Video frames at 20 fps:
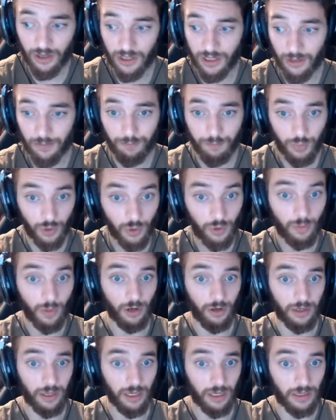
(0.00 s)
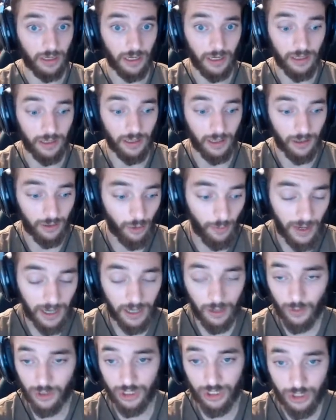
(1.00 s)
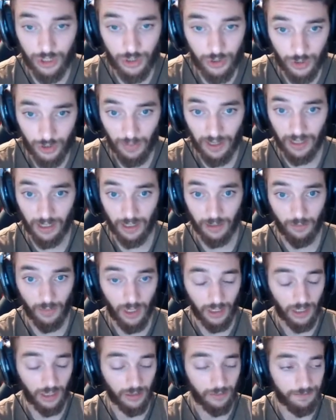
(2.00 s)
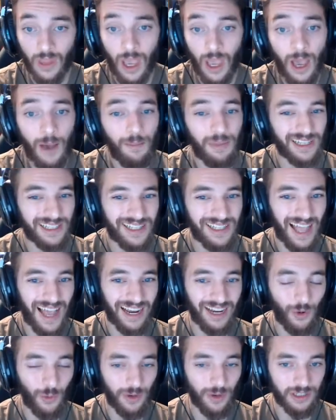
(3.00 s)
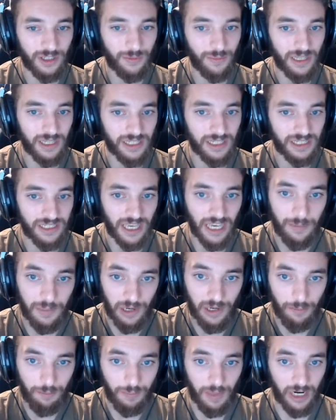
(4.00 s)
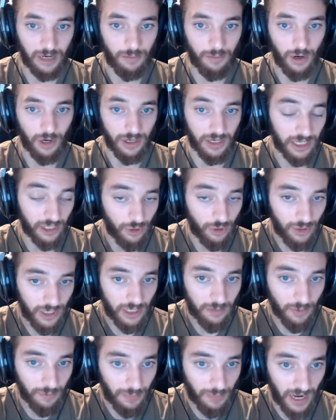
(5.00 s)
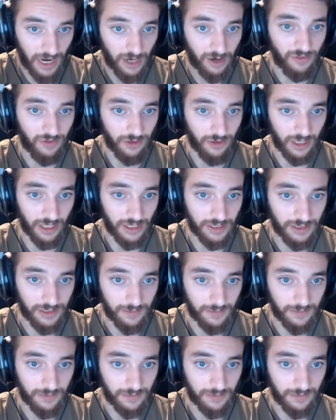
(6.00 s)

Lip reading: a bull market, and no matter what you do, you're making money. But it's not going to be the same in a bear market, and you need to prepare for this.